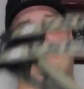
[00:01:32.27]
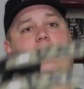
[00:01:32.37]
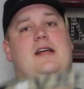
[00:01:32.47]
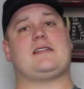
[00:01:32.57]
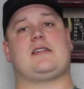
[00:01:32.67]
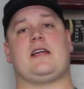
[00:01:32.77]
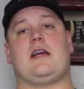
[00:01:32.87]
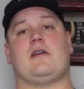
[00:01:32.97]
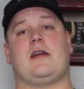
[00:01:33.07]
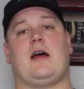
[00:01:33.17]
little less than a
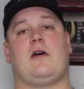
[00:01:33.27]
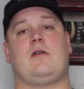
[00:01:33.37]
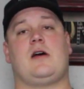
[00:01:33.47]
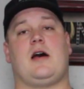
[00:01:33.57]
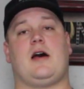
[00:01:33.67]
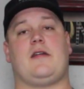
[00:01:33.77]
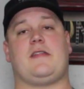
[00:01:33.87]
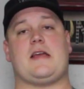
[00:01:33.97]
year now,